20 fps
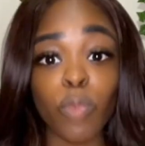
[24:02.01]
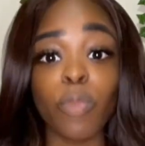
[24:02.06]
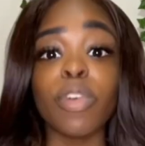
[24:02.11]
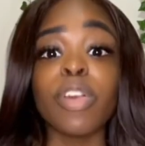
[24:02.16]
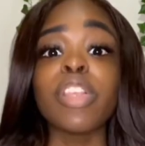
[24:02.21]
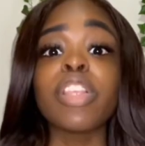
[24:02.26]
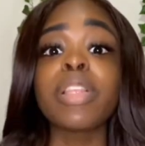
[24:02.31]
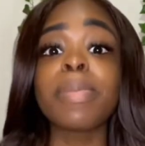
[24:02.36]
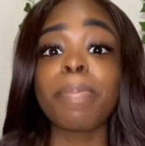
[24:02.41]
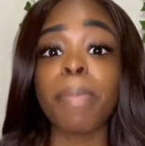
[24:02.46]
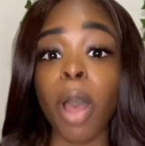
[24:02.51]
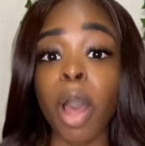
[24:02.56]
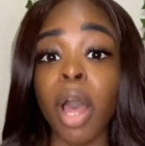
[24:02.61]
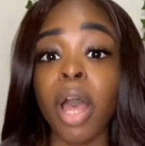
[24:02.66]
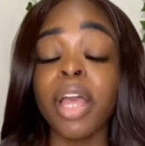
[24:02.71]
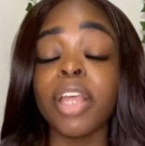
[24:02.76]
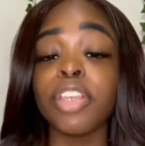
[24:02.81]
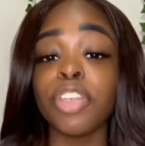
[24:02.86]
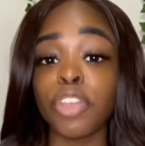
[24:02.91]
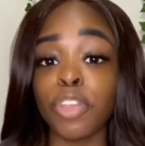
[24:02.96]

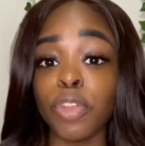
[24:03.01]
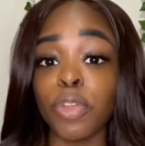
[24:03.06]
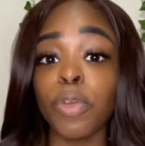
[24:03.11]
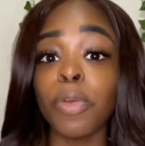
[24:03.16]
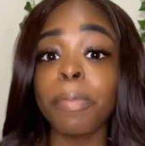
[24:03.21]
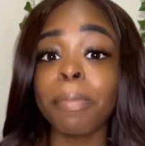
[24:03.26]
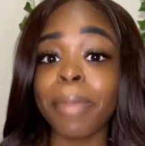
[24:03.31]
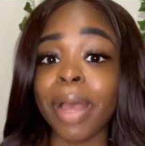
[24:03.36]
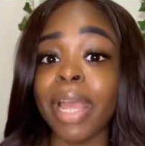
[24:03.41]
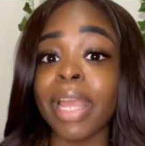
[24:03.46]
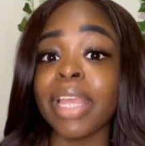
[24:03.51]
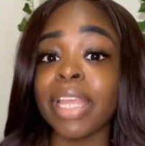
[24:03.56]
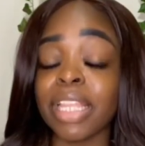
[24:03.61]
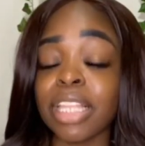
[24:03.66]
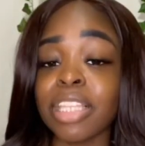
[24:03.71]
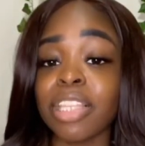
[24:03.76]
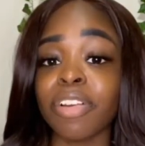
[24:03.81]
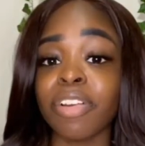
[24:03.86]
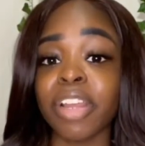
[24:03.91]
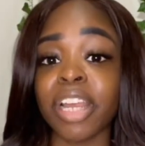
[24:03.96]
respond to my
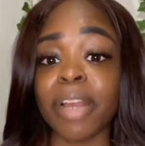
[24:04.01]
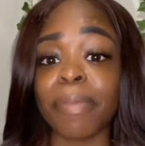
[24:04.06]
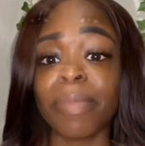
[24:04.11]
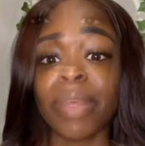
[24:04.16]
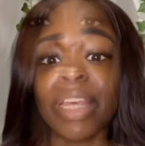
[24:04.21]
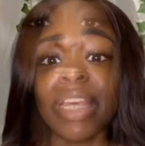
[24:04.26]
Instagram.